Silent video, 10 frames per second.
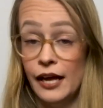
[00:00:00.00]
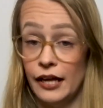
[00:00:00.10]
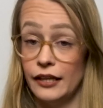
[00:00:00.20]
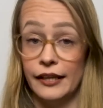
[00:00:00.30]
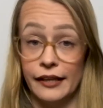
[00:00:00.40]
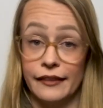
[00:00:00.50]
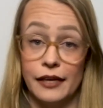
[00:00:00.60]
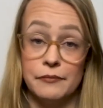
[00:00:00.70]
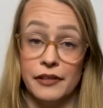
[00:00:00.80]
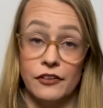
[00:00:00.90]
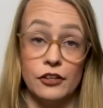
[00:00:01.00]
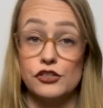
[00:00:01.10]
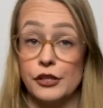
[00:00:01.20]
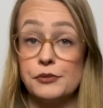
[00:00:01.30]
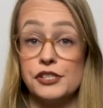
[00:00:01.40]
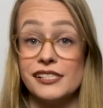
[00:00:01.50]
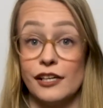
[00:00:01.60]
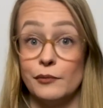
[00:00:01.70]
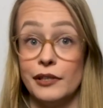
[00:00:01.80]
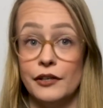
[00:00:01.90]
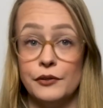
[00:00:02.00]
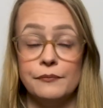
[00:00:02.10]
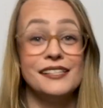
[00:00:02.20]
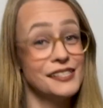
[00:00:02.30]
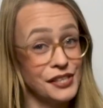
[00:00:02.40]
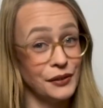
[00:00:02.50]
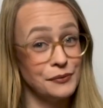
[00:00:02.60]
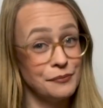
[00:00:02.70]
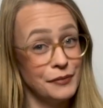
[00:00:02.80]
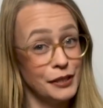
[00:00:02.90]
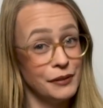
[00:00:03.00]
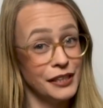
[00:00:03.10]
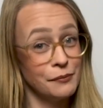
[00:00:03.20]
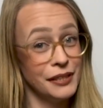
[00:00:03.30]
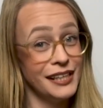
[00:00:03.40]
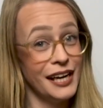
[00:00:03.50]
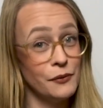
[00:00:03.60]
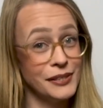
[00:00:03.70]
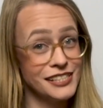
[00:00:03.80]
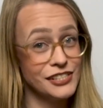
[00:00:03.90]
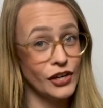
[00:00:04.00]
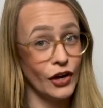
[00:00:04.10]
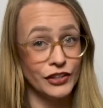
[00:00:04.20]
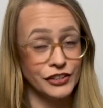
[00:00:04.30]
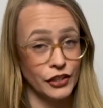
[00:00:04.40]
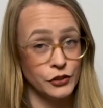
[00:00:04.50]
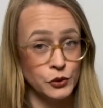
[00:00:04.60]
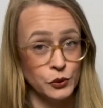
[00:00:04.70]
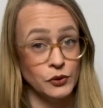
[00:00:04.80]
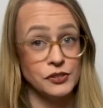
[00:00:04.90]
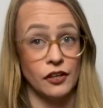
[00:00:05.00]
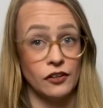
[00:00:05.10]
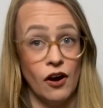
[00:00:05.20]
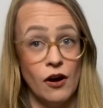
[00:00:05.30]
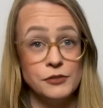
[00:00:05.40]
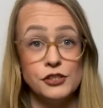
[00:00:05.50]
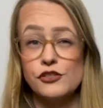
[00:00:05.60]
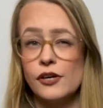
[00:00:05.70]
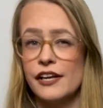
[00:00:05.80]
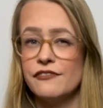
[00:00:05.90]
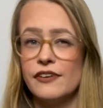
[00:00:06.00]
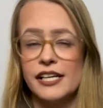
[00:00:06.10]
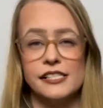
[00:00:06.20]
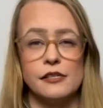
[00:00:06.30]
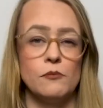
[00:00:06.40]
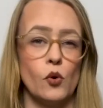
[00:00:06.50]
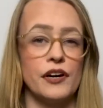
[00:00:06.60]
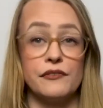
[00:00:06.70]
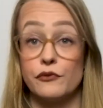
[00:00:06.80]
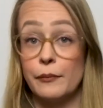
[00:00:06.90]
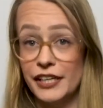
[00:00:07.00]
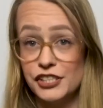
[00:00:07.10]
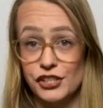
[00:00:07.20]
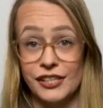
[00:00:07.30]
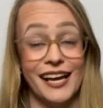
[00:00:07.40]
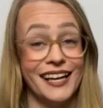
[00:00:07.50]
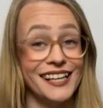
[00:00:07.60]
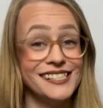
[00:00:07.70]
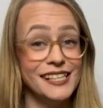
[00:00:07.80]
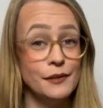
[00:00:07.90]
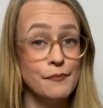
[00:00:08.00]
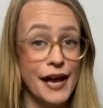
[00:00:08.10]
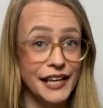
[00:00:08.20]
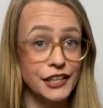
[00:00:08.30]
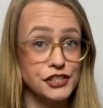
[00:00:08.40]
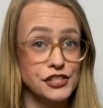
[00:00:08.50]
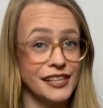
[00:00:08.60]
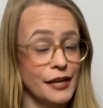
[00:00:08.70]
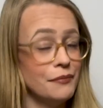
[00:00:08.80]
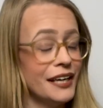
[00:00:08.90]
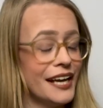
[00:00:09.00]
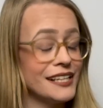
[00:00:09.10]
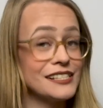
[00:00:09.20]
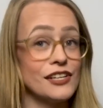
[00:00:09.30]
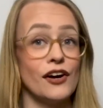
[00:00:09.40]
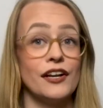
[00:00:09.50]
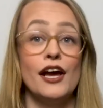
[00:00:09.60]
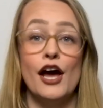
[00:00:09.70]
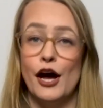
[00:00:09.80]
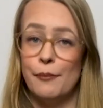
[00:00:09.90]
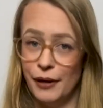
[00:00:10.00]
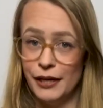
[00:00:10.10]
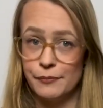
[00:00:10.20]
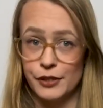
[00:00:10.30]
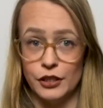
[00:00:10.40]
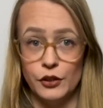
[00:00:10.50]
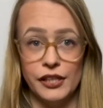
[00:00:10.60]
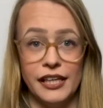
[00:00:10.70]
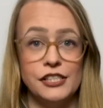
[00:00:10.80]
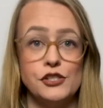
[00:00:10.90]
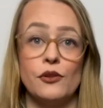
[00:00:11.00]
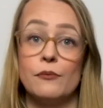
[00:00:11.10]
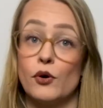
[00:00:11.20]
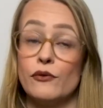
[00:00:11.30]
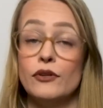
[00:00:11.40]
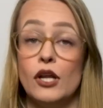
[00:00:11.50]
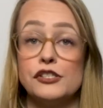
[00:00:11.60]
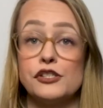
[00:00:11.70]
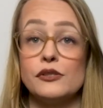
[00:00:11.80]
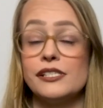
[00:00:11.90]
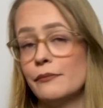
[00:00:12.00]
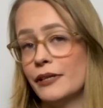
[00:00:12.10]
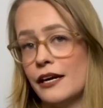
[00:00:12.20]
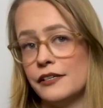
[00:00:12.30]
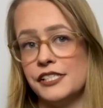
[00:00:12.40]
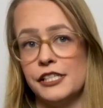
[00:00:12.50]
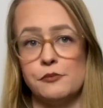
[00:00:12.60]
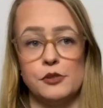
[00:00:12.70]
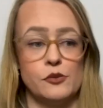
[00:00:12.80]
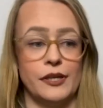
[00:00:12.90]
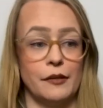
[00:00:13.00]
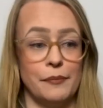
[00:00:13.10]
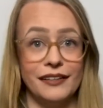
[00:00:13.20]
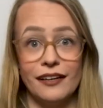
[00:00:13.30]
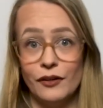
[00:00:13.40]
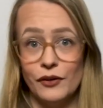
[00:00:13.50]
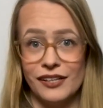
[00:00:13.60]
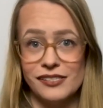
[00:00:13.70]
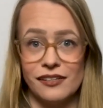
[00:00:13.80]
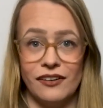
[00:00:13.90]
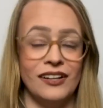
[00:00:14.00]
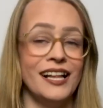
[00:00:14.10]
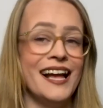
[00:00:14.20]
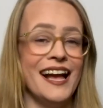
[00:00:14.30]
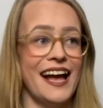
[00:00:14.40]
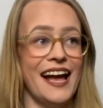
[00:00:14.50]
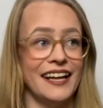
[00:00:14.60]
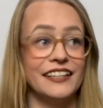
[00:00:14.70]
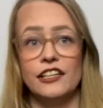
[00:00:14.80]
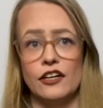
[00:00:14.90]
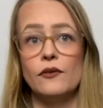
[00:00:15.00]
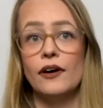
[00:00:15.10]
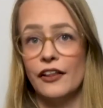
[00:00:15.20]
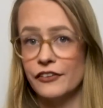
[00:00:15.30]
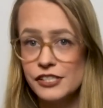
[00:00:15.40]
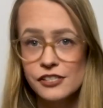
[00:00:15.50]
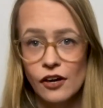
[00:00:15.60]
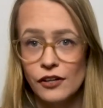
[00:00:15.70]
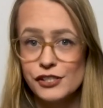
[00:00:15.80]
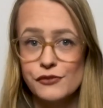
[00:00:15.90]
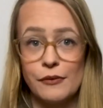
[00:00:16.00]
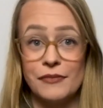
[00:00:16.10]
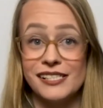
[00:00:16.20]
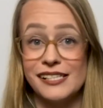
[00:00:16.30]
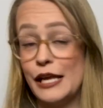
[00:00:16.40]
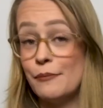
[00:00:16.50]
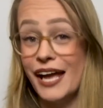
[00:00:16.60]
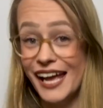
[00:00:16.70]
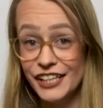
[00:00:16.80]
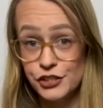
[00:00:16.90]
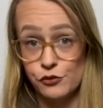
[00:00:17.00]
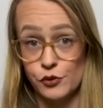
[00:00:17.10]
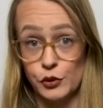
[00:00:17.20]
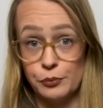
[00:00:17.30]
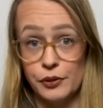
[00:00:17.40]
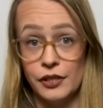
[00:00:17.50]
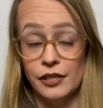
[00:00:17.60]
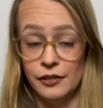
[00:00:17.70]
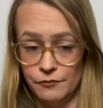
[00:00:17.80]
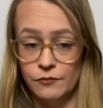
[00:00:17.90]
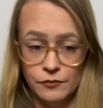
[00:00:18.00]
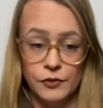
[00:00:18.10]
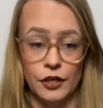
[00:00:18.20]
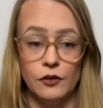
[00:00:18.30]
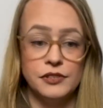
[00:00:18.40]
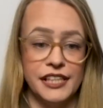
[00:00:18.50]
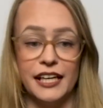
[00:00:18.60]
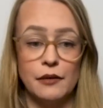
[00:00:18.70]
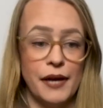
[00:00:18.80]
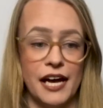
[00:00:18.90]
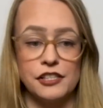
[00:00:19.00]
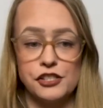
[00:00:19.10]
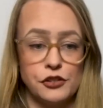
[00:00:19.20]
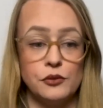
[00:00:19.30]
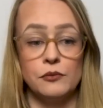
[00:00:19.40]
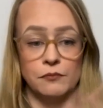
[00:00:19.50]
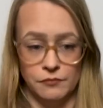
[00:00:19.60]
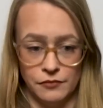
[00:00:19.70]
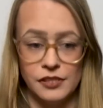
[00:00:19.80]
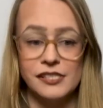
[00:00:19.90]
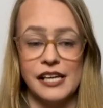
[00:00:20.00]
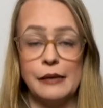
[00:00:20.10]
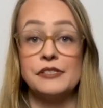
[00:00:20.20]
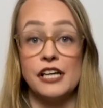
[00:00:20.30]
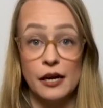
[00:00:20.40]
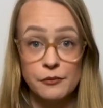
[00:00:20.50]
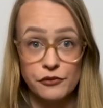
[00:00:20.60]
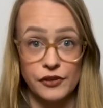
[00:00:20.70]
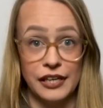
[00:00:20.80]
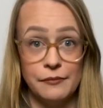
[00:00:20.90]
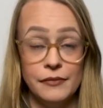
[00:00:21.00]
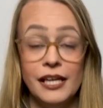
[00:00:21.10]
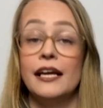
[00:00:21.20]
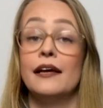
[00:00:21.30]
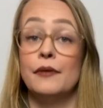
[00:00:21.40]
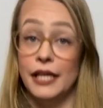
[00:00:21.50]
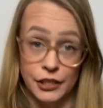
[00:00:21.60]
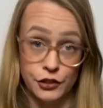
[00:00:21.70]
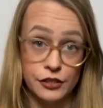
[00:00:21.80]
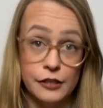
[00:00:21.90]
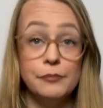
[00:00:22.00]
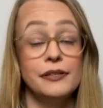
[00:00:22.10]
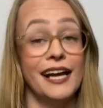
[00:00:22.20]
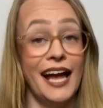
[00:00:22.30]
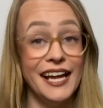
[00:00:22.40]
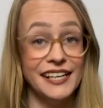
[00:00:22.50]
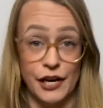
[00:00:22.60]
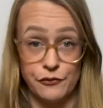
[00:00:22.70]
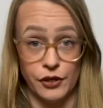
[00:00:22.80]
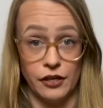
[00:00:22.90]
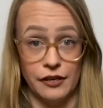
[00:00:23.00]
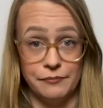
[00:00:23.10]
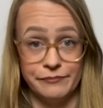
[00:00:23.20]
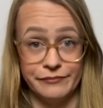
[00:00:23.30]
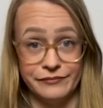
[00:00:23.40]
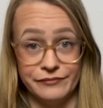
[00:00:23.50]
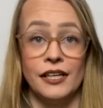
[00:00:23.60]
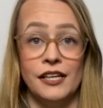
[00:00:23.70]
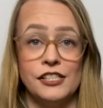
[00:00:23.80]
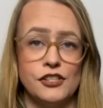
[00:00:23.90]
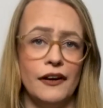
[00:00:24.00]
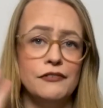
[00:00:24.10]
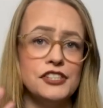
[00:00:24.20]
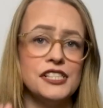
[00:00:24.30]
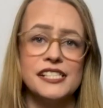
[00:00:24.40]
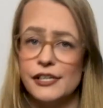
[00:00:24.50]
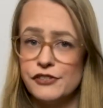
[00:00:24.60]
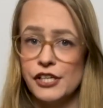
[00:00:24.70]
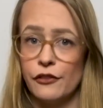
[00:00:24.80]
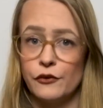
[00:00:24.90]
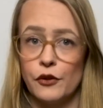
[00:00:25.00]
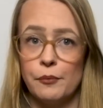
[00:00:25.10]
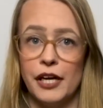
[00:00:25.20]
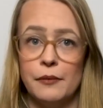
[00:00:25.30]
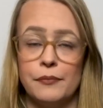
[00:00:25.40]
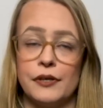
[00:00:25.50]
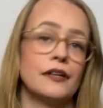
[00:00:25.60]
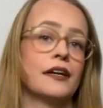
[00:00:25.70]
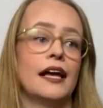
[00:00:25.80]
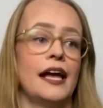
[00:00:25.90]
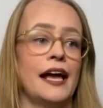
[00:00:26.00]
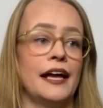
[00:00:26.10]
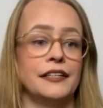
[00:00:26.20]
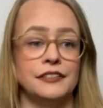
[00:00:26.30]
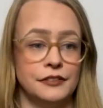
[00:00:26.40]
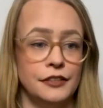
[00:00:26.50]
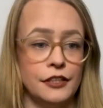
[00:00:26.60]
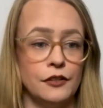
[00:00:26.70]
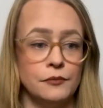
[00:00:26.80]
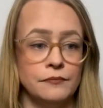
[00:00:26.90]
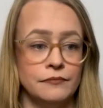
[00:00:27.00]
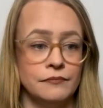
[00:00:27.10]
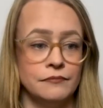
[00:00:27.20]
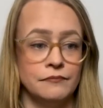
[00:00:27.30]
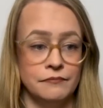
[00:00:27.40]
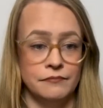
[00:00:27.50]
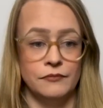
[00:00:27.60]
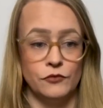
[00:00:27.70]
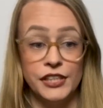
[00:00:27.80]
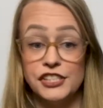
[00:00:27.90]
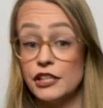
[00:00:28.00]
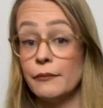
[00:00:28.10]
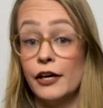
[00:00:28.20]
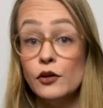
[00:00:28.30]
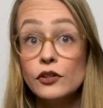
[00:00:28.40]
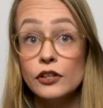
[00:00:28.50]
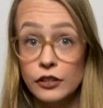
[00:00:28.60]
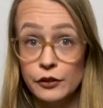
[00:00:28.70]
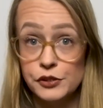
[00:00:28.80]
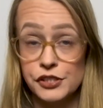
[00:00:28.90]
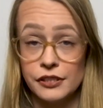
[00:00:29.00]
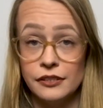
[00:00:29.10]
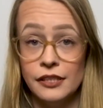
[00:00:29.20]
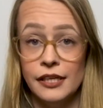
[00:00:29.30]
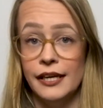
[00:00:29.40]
I'll link them in the description down below. So, me being me, I went to scholar.google.com to try and find some more information, and I did manage to get my hands on a paper looking into the morphological similarities between the Petralona skull and, you know, other skulls from the same age group, you know, dating back to the same time frame in Europe and Africa. So after sifting through the paper and, you know, reaching my own conclusion,